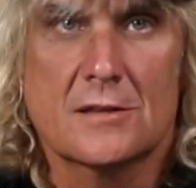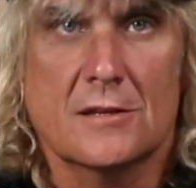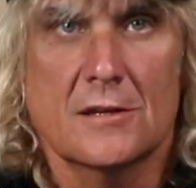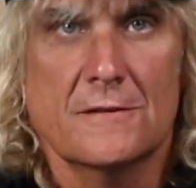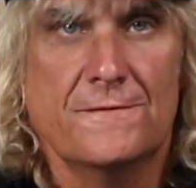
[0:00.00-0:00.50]

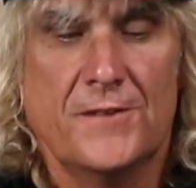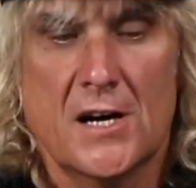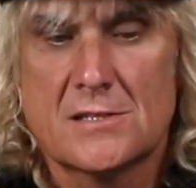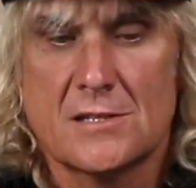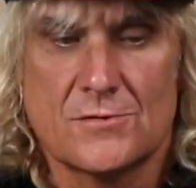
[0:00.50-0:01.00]
The
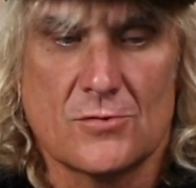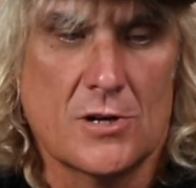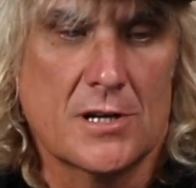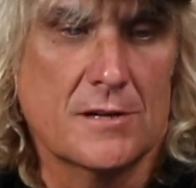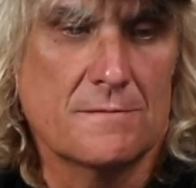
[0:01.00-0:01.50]
fastest
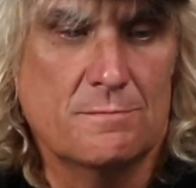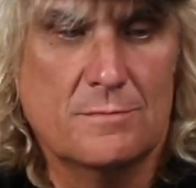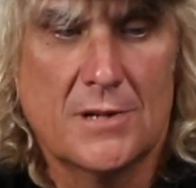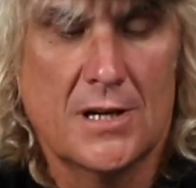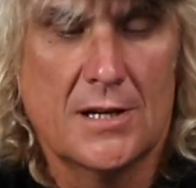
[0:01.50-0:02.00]
rider
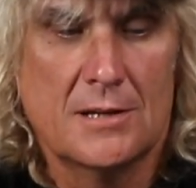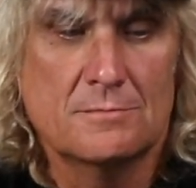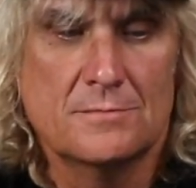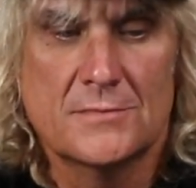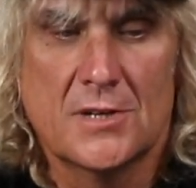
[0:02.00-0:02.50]

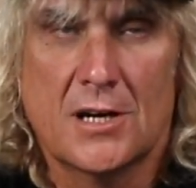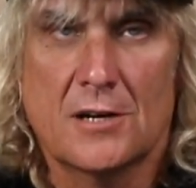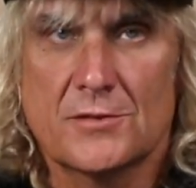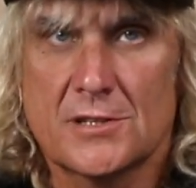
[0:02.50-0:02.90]
over